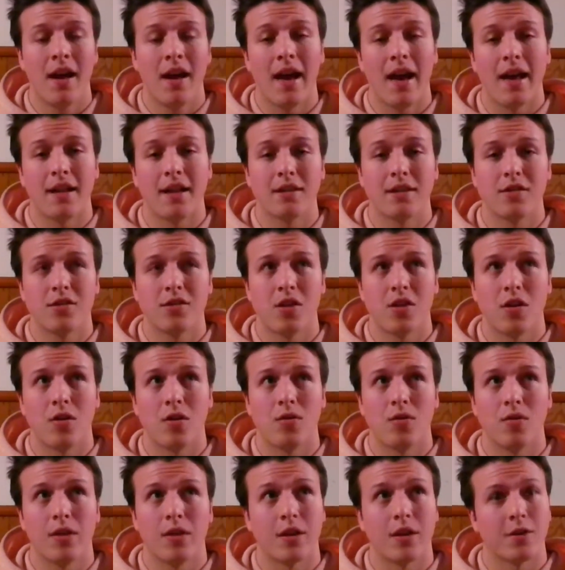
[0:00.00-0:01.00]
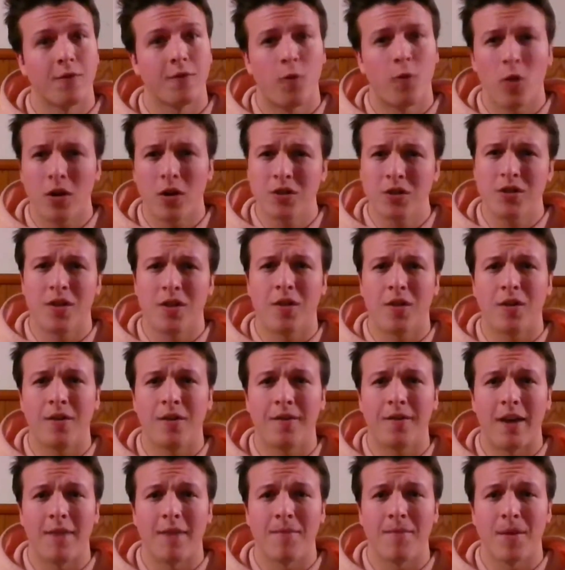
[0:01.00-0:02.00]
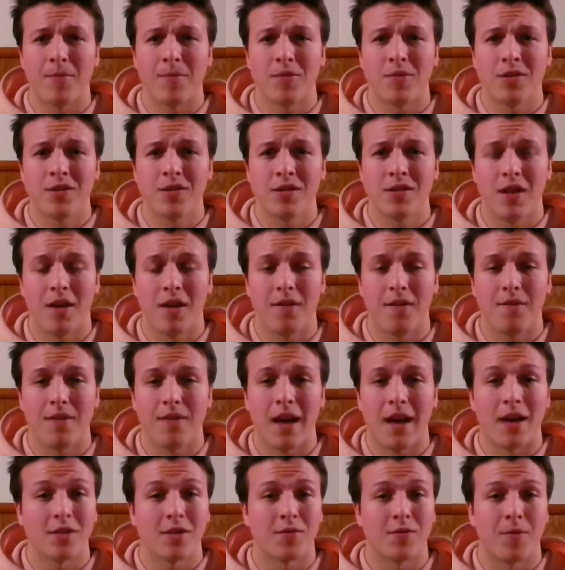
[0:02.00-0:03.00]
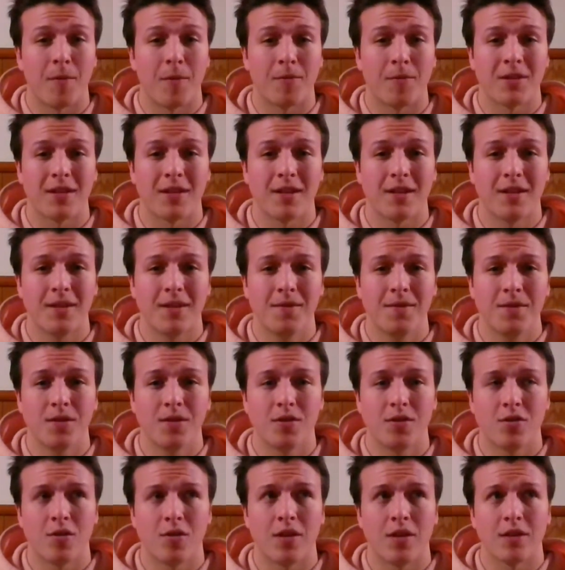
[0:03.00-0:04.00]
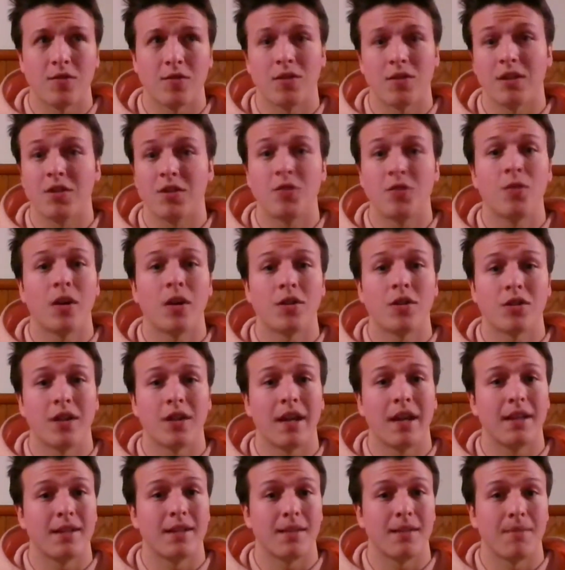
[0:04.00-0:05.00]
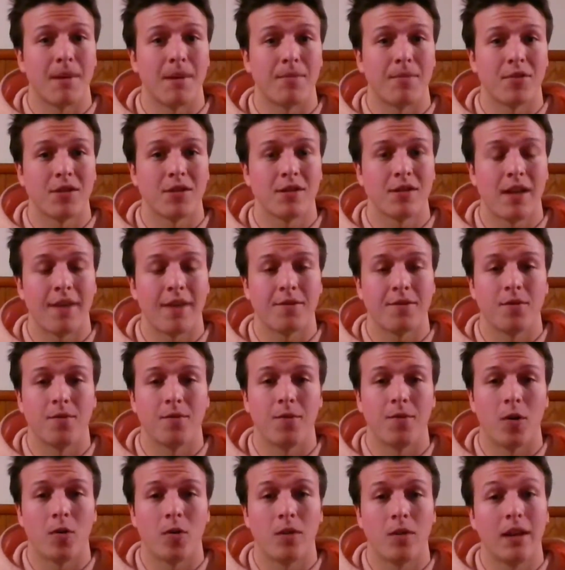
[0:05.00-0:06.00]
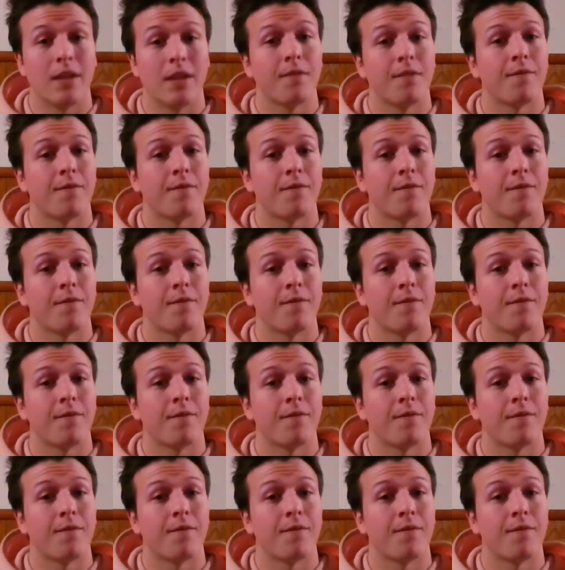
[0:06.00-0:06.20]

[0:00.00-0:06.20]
And so there's 435 members of the House of Representatives, so that's only 218 members have to vote in